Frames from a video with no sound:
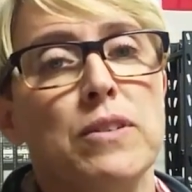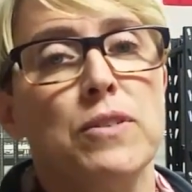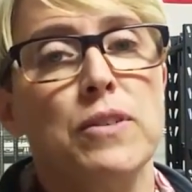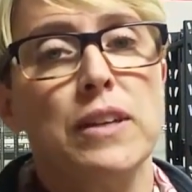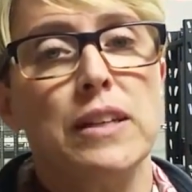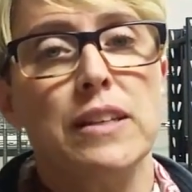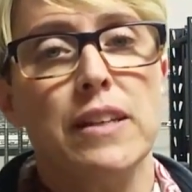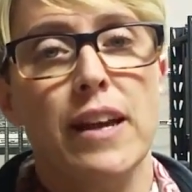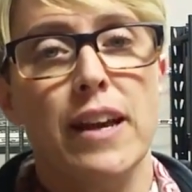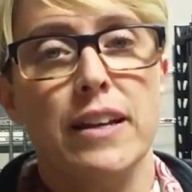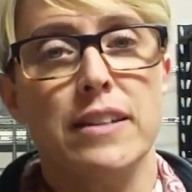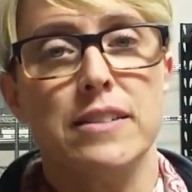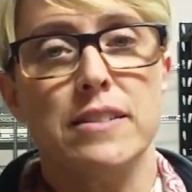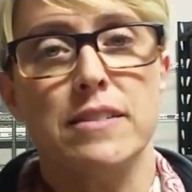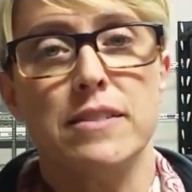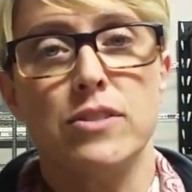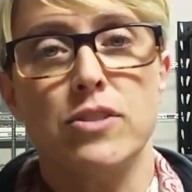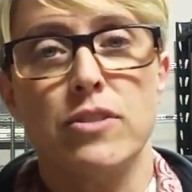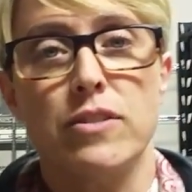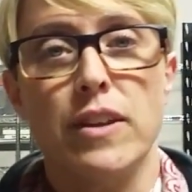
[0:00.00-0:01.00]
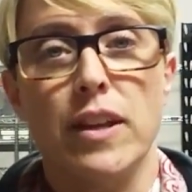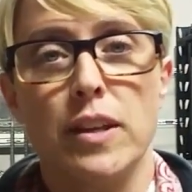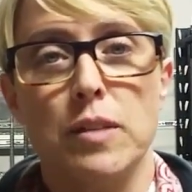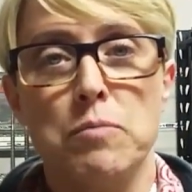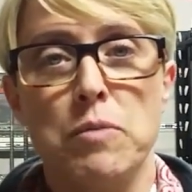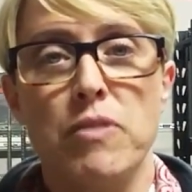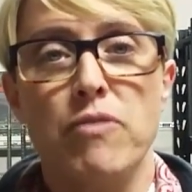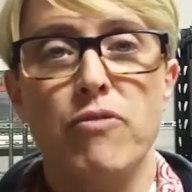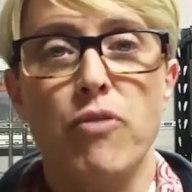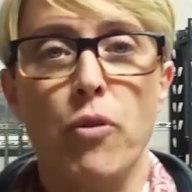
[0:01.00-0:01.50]
doing taxes turned out to
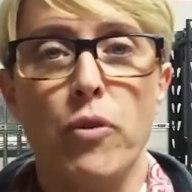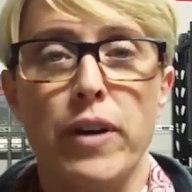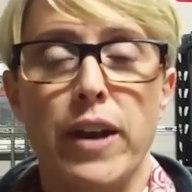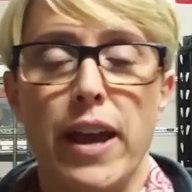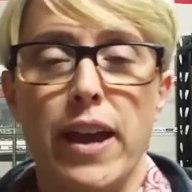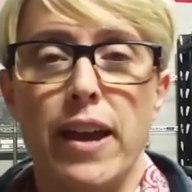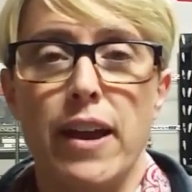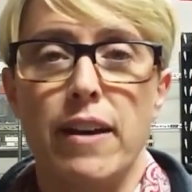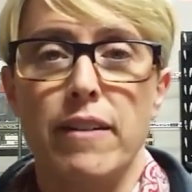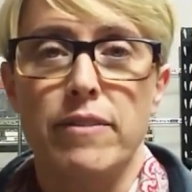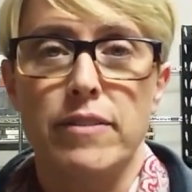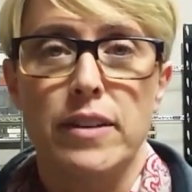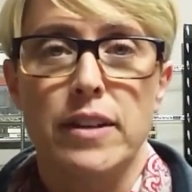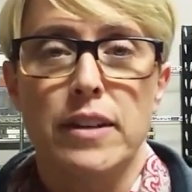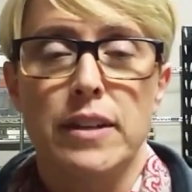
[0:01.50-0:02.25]
be 4.5.